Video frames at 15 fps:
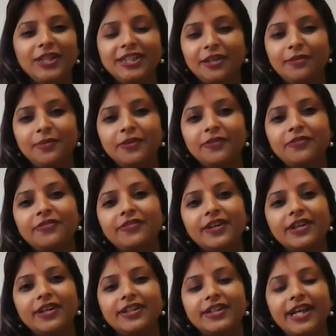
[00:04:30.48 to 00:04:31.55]
type of
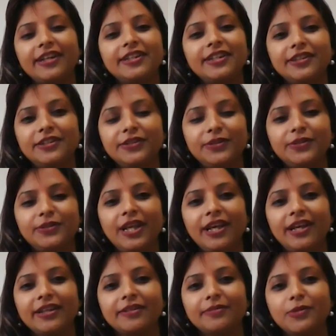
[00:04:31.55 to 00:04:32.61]
writing do you
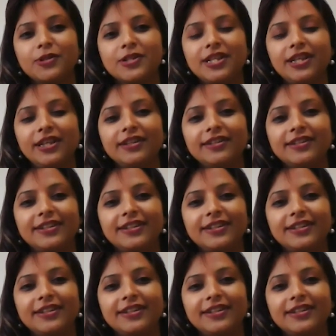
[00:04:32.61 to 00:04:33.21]
like mostly?